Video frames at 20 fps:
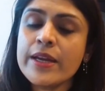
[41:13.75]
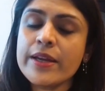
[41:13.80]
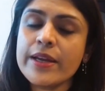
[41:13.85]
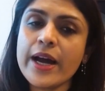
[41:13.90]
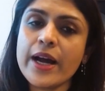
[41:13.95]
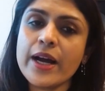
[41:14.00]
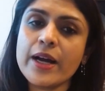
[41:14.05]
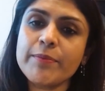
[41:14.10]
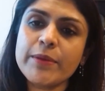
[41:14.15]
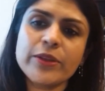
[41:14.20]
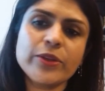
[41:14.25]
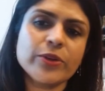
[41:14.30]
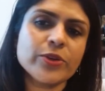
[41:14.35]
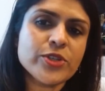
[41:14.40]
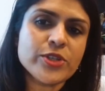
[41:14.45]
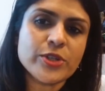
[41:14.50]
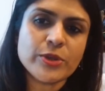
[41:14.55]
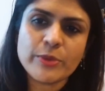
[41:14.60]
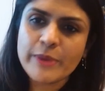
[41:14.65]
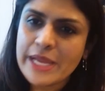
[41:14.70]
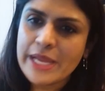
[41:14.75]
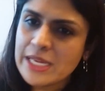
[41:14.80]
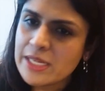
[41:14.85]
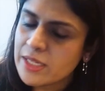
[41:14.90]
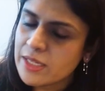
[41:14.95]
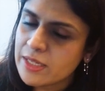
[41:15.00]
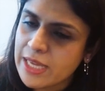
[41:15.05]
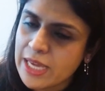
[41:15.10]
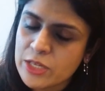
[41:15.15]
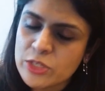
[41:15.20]
And they're
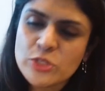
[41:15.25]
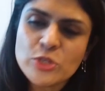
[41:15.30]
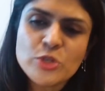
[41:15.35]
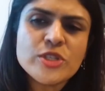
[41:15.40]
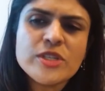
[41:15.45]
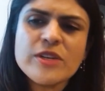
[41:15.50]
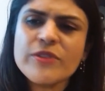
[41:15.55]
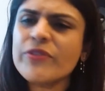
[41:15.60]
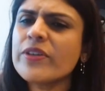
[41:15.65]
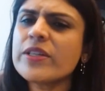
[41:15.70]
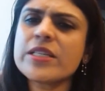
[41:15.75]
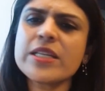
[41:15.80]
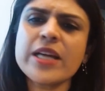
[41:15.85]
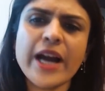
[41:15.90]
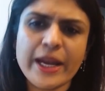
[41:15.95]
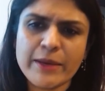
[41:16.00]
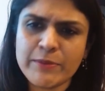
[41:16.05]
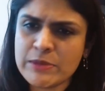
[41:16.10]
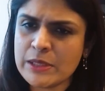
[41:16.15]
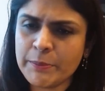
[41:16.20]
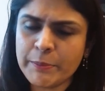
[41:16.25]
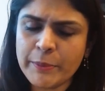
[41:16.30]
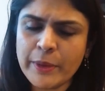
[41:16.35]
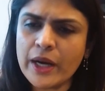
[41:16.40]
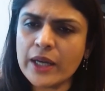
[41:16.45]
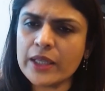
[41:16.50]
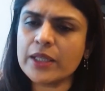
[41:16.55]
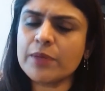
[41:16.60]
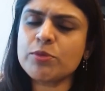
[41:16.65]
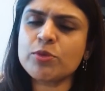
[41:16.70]
serrated, and there's different types of
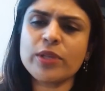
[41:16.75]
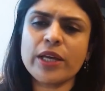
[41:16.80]
polyps.